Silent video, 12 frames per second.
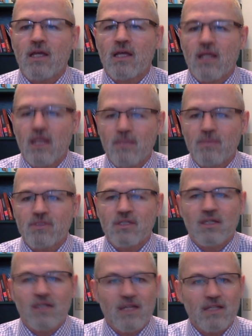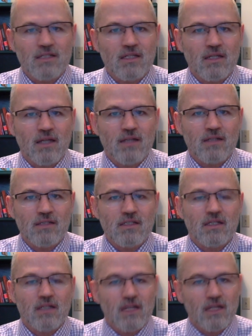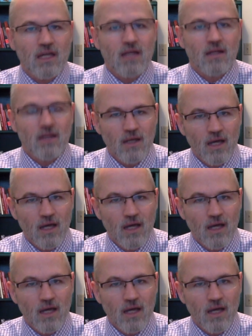Gillespie in 1919, again,